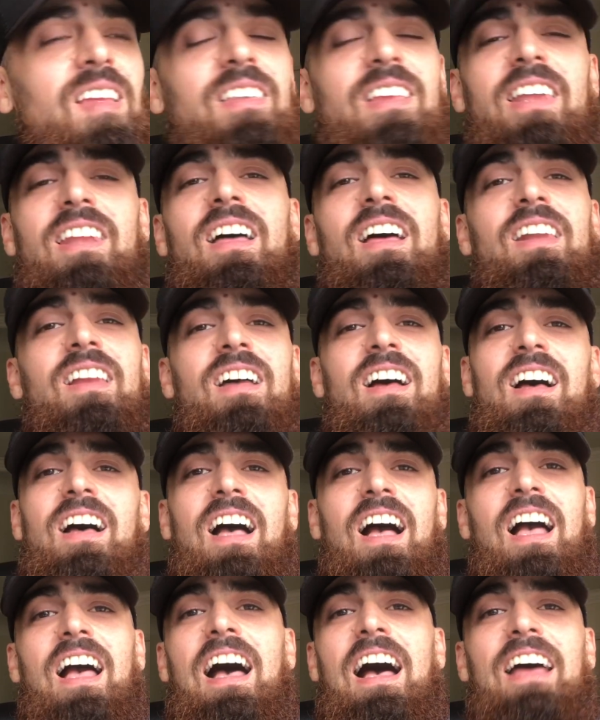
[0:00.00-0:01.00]
then
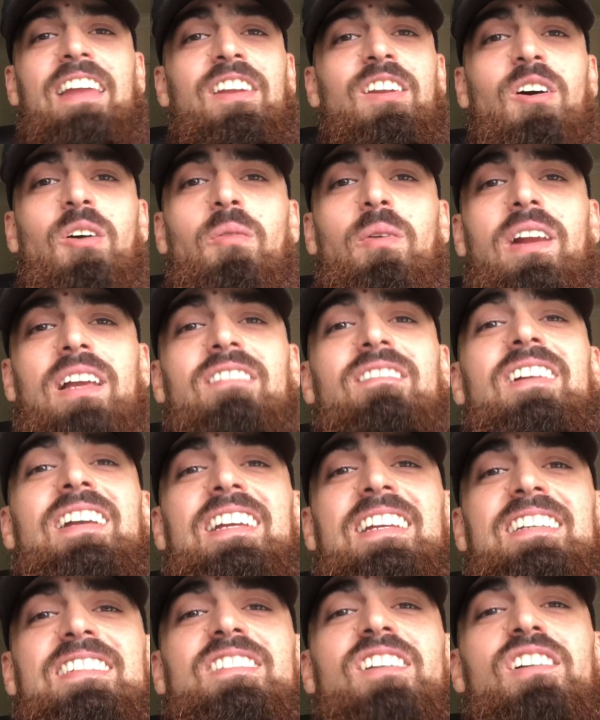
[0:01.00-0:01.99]
I know when I
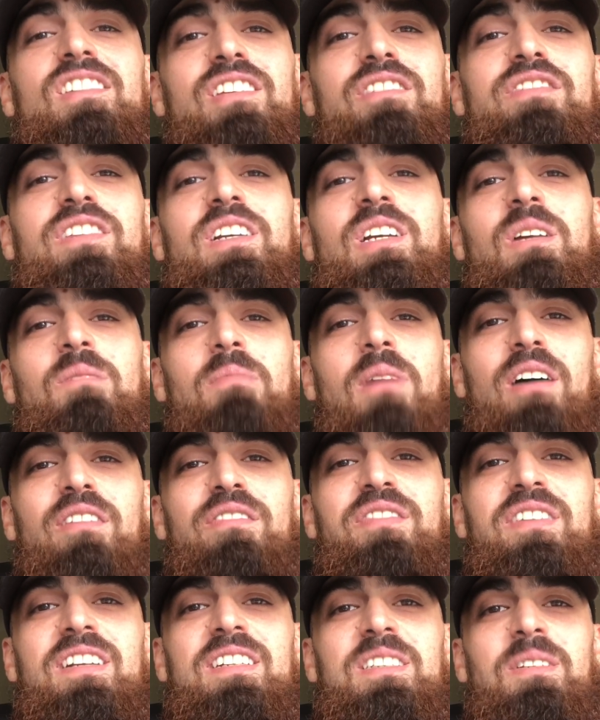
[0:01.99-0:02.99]
really start to think about
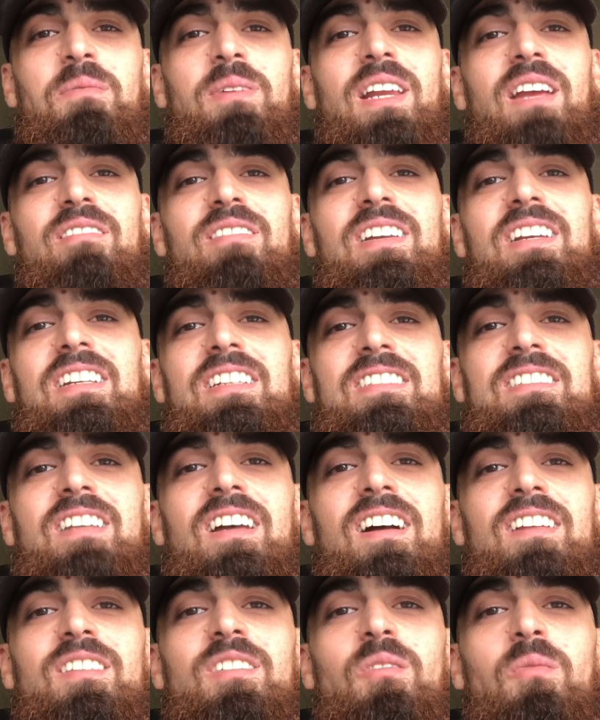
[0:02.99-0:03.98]
things and when I really
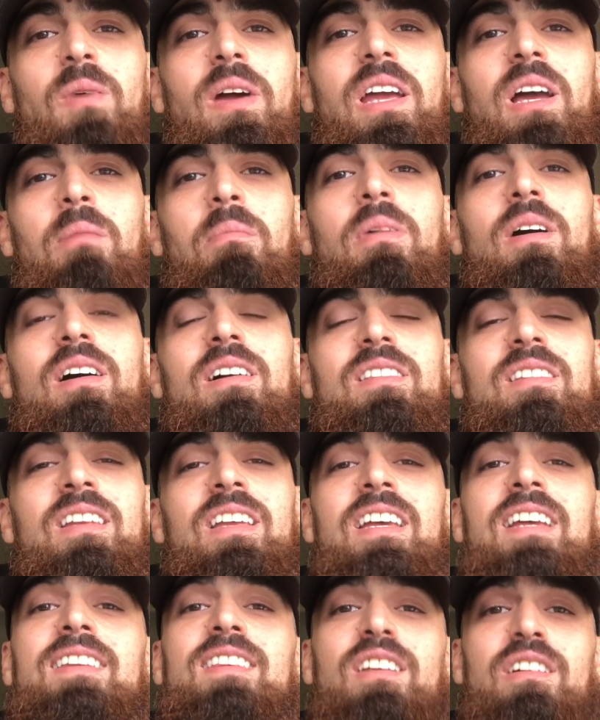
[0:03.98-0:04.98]
start to weigh up our
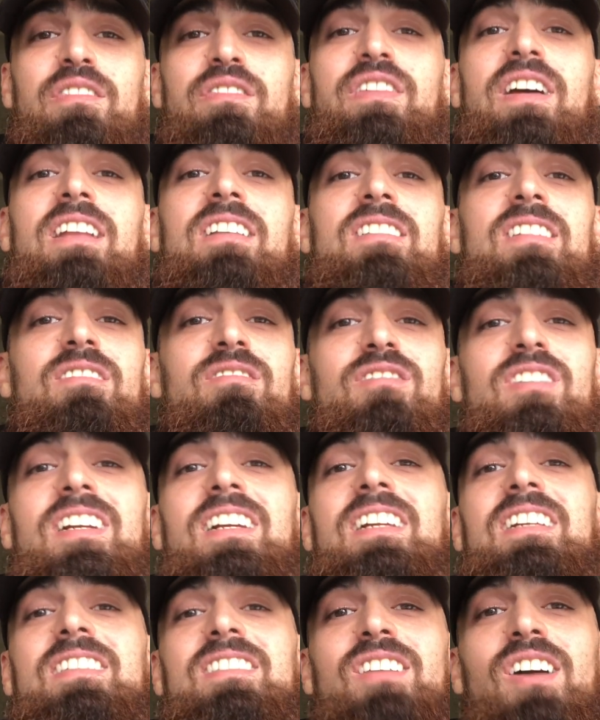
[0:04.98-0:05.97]
defence and
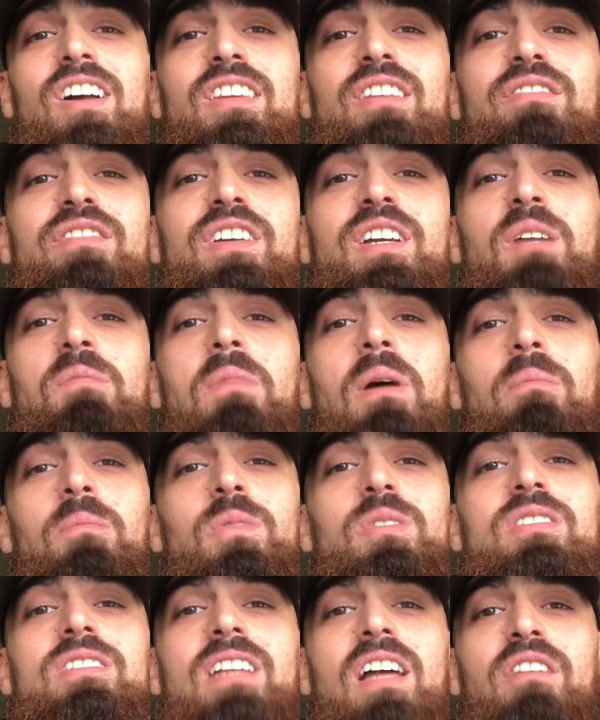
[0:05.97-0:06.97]
really start to think about
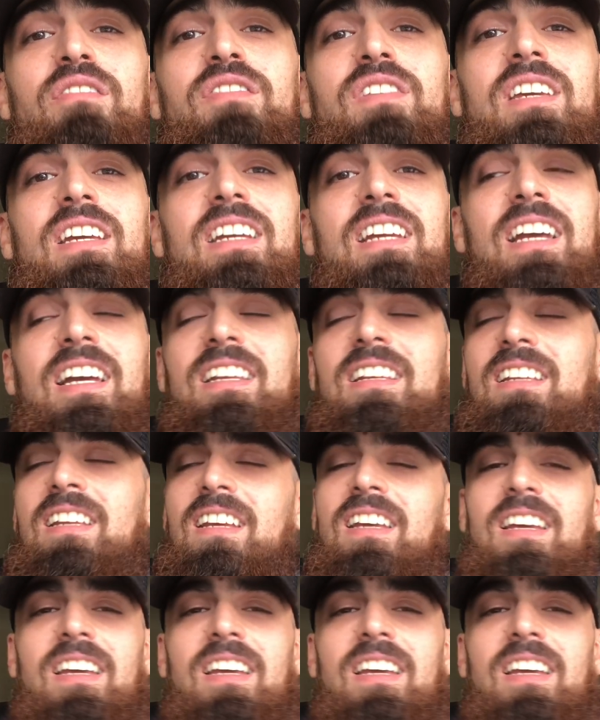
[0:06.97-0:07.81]
Mustafi again,